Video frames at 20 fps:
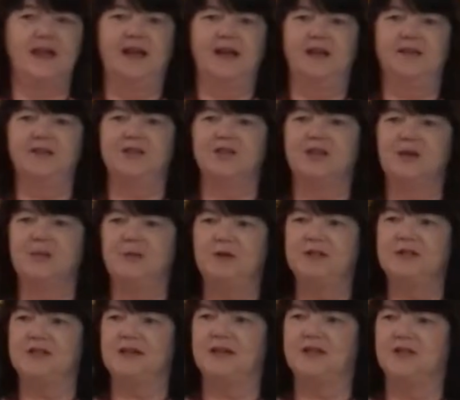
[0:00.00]
And the shepherd
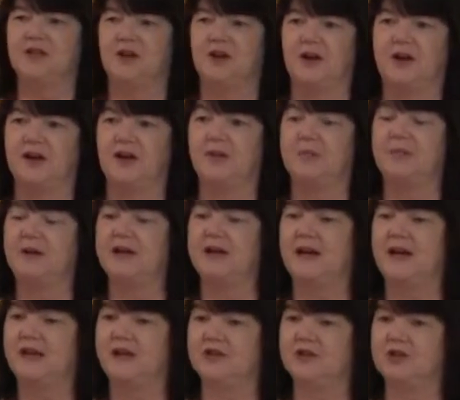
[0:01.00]
sat down and
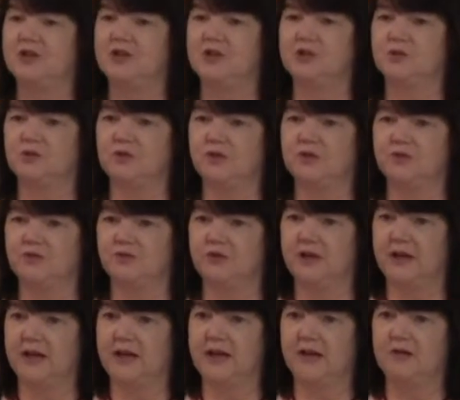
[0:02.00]
began to sort through
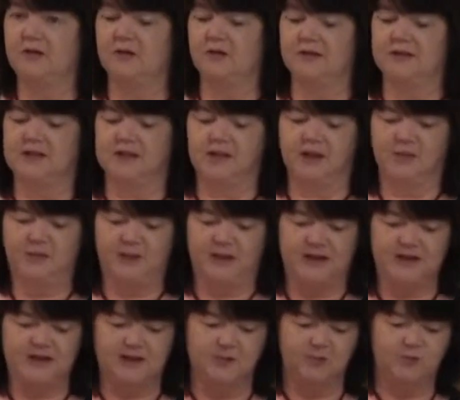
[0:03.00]
the acorns. He
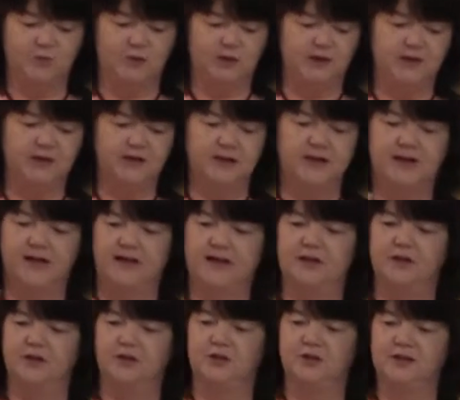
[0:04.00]
picked up one
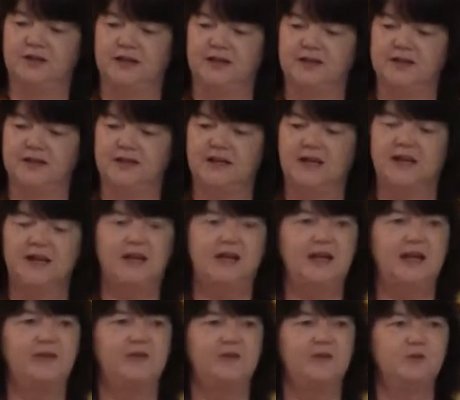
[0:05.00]
and looked at it.
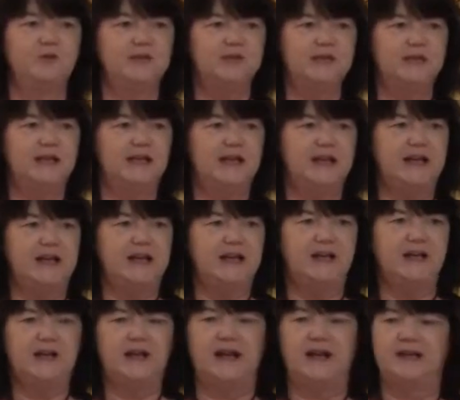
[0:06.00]
If it was
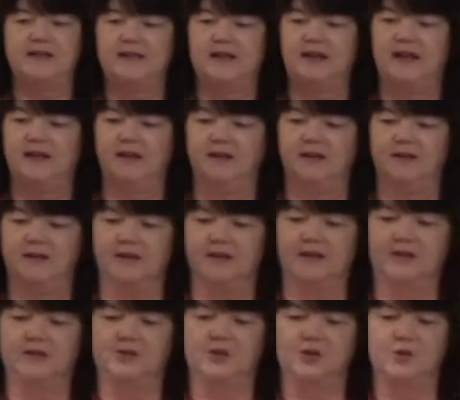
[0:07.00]
clean and healthy
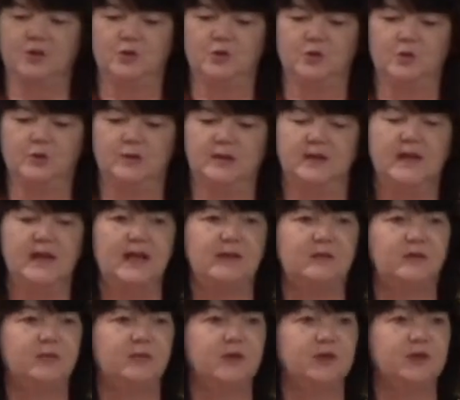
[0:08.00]
and whole, he
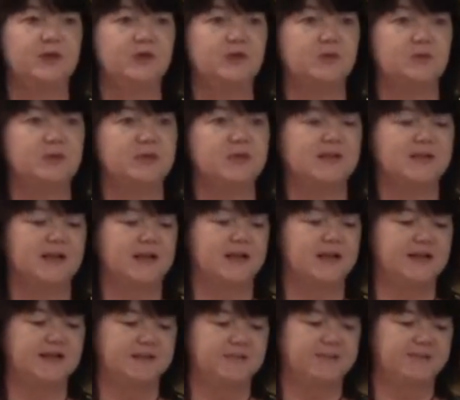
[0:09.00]
would put it to one
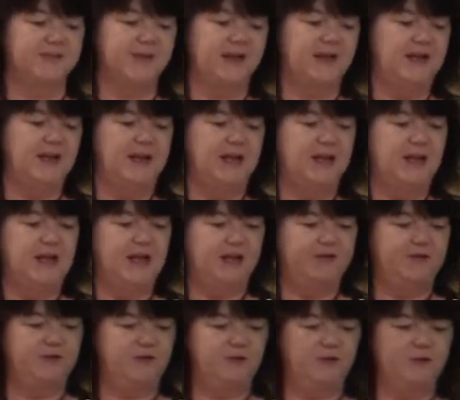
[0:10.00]
side.
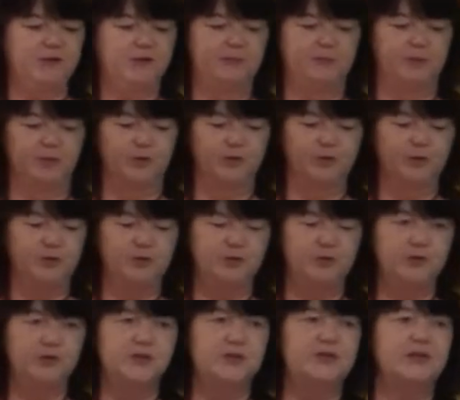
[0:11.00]
If it was
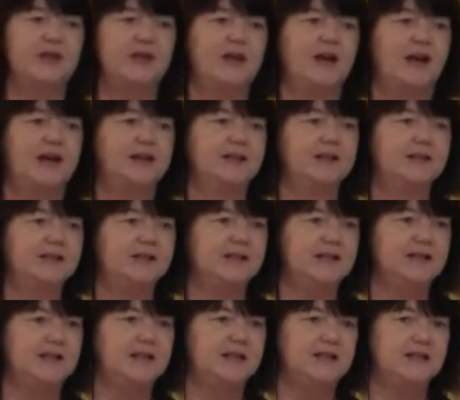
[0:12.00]
bruised and
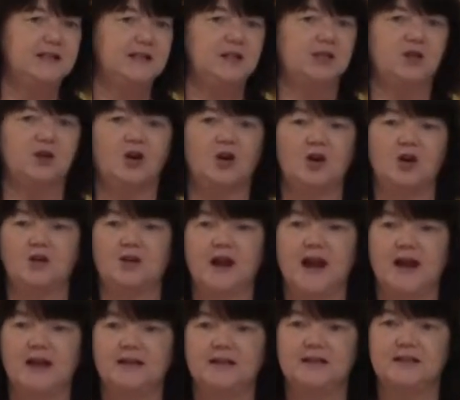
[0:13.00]
diseased or
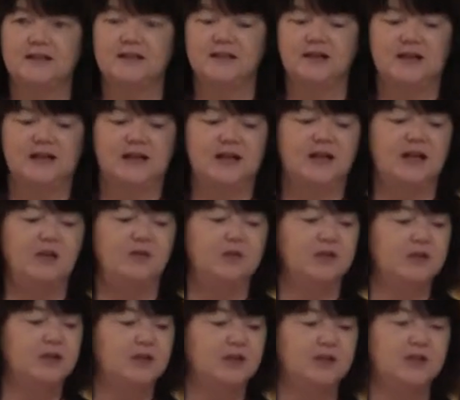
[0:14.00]
cracked, he
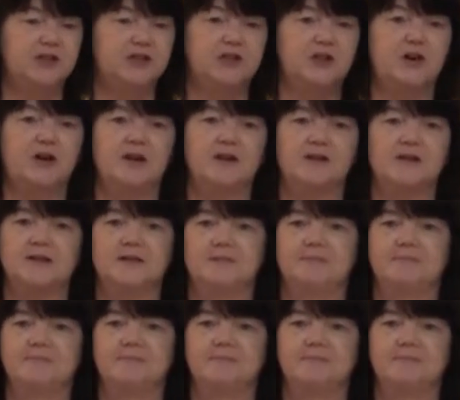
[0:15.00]
would discard it.